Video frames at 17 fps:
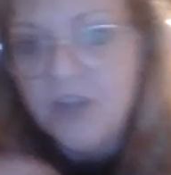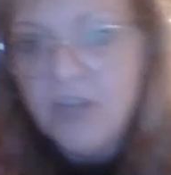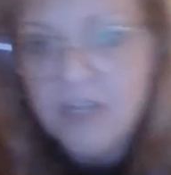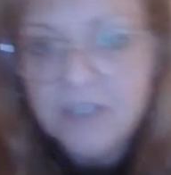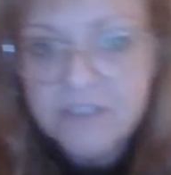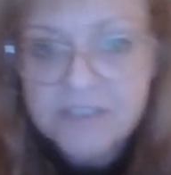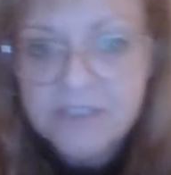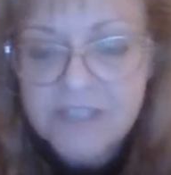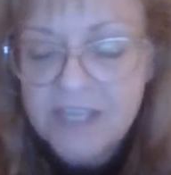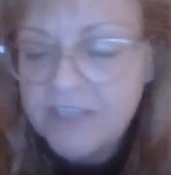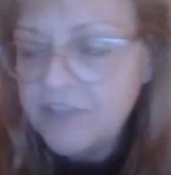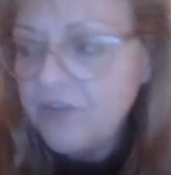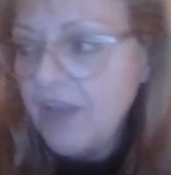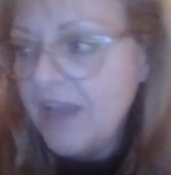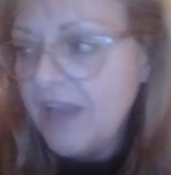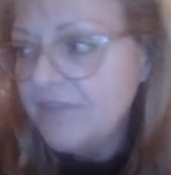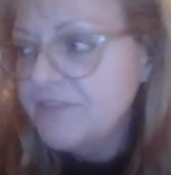dogs.
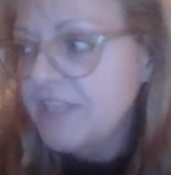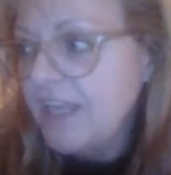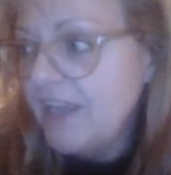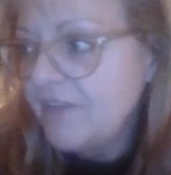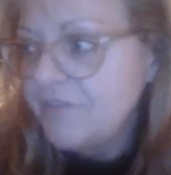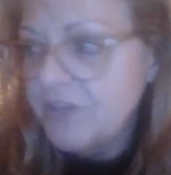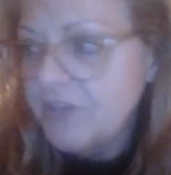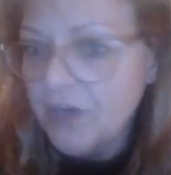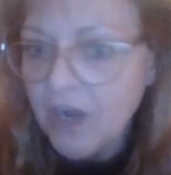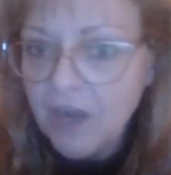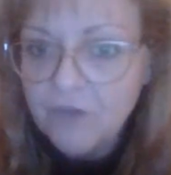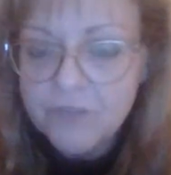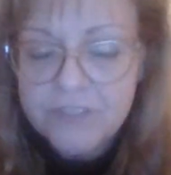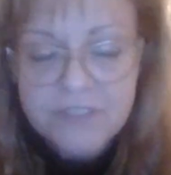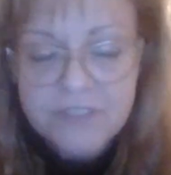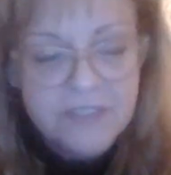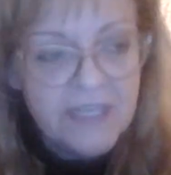Like you have to have your
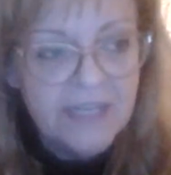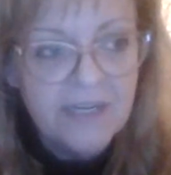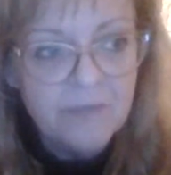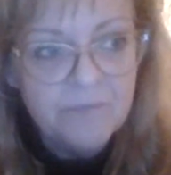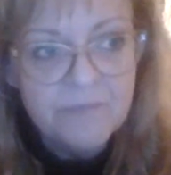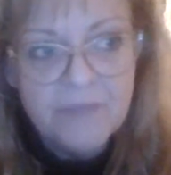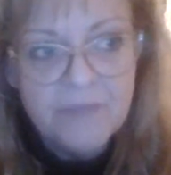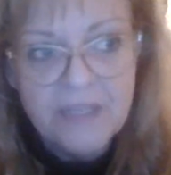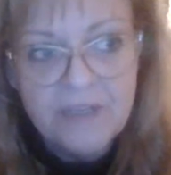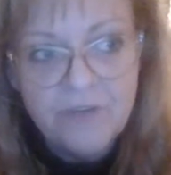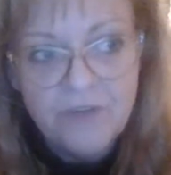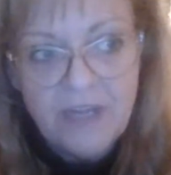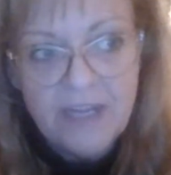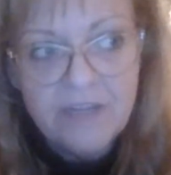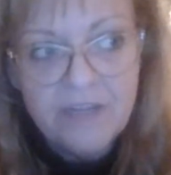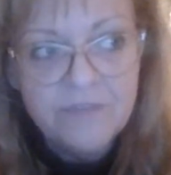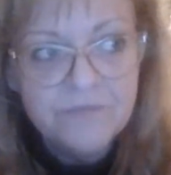house set up. They
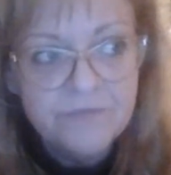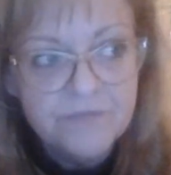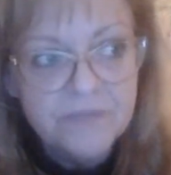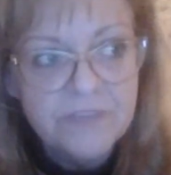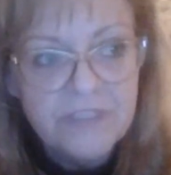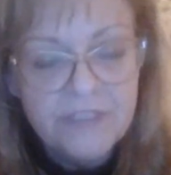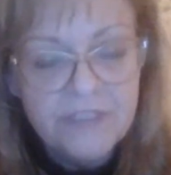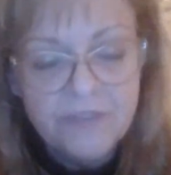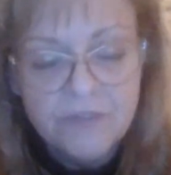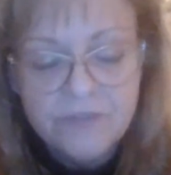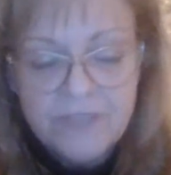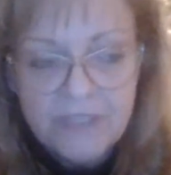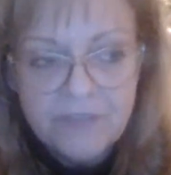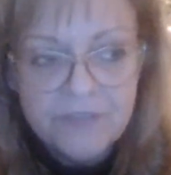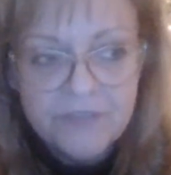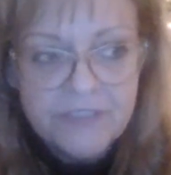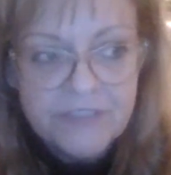don't have, they
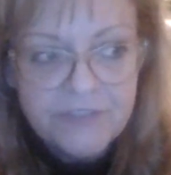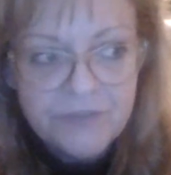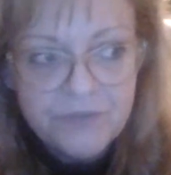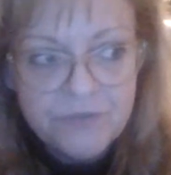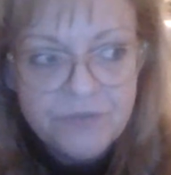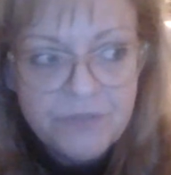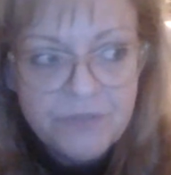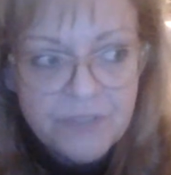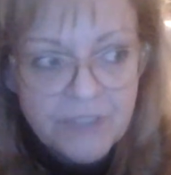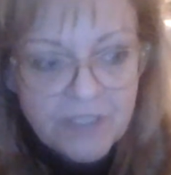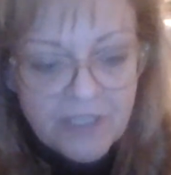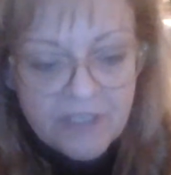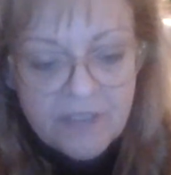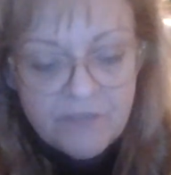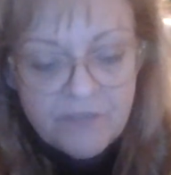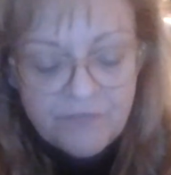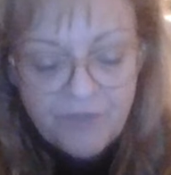only do
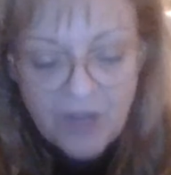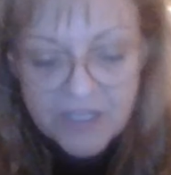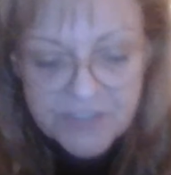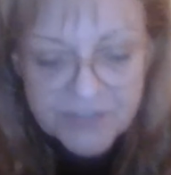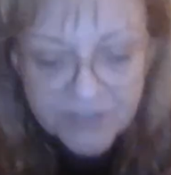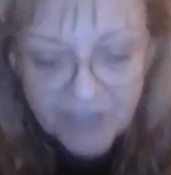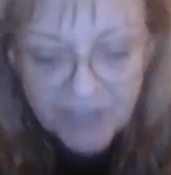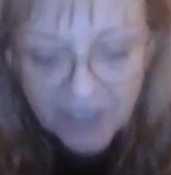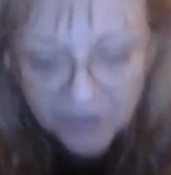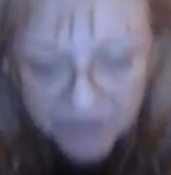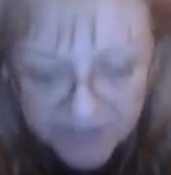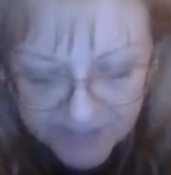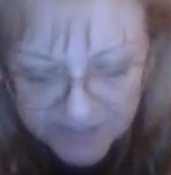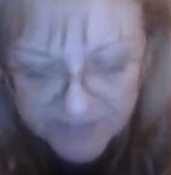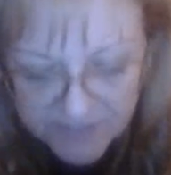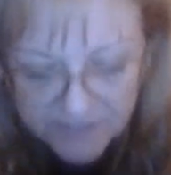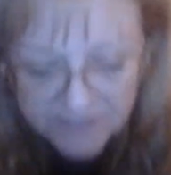foster
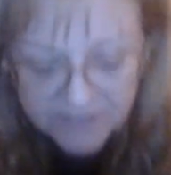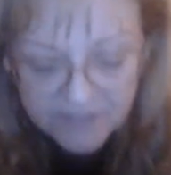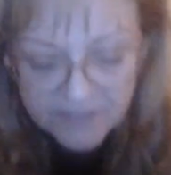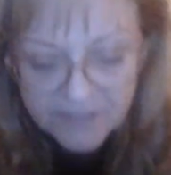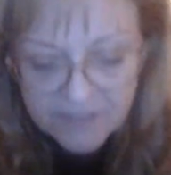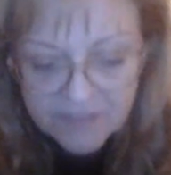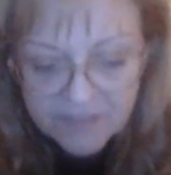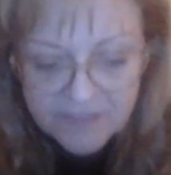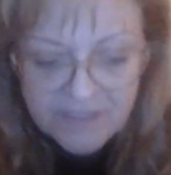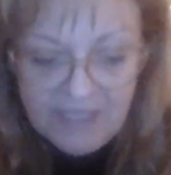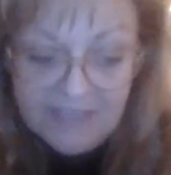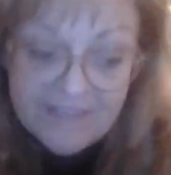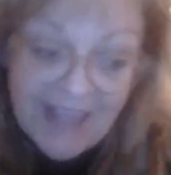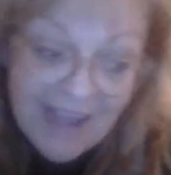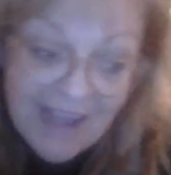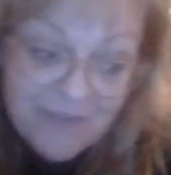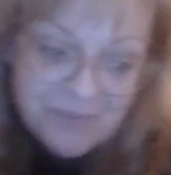houses.
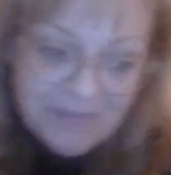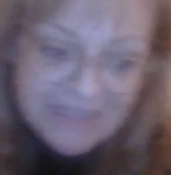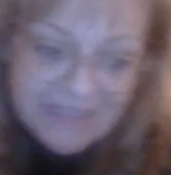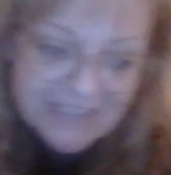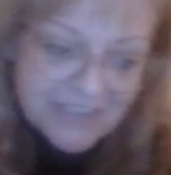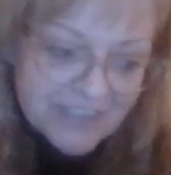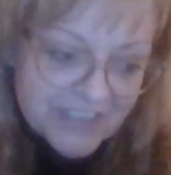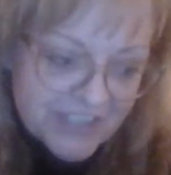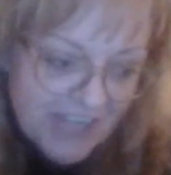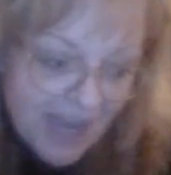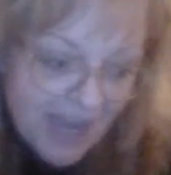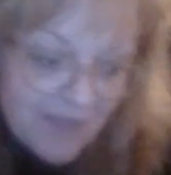That would be a good